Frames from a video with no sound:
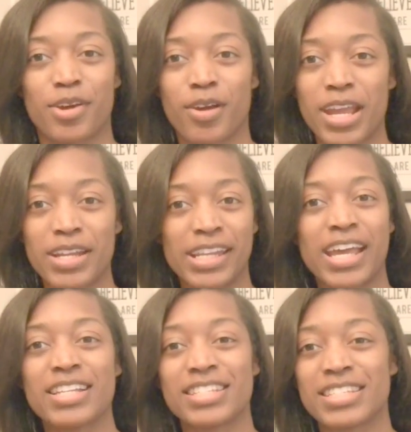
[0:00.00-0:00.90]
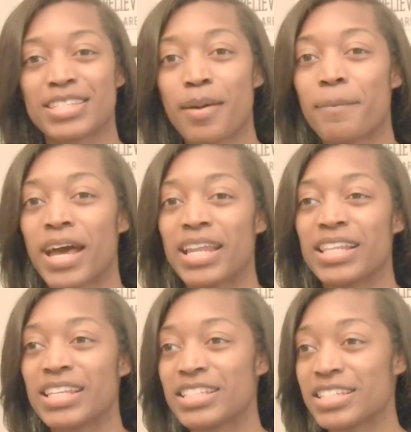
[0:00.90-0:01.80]
All right, not just somebody
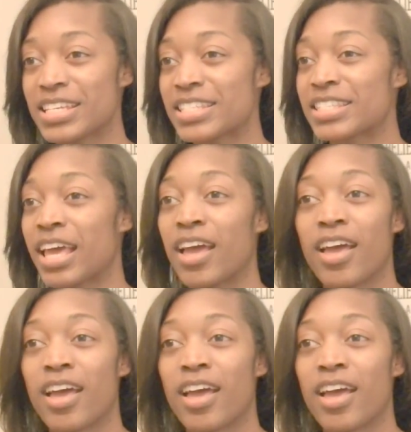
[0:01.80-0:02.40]
that just,